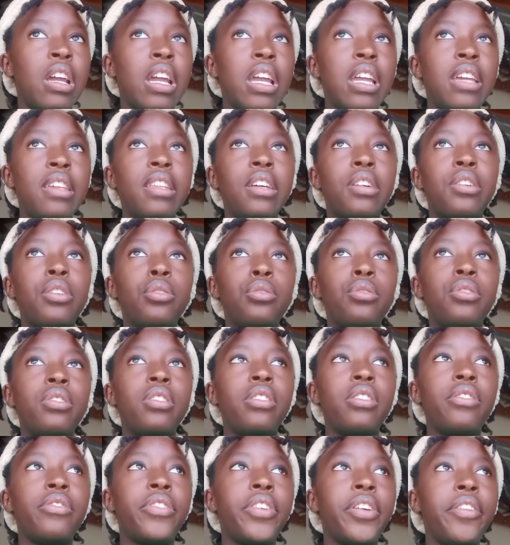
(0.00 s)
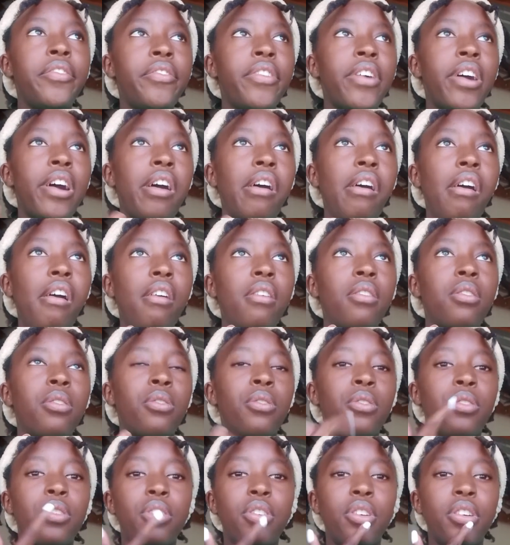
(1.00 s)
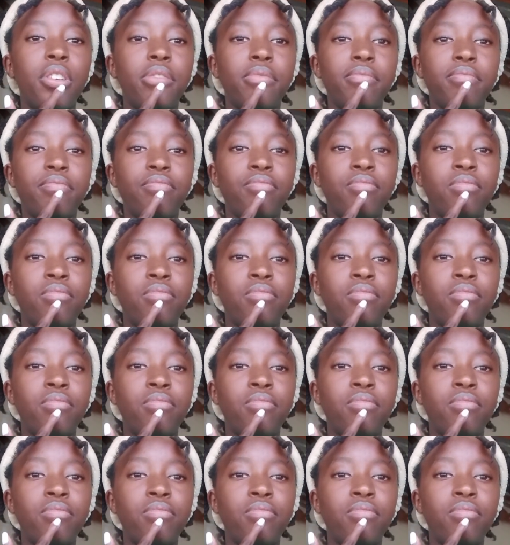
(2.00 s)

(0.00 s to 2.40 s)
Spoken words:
either go to the river or